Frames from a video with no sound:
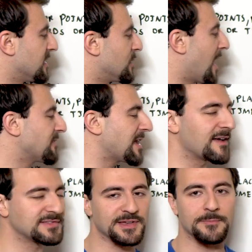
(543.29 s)
you have to
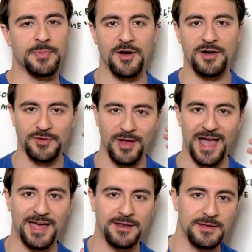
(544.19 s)
have some part of your
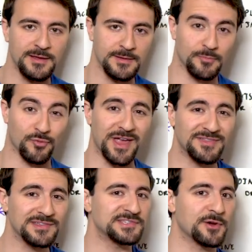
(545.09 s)
head
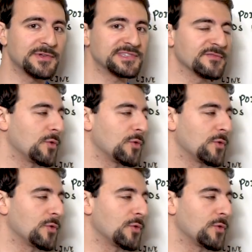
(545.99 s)
break the surface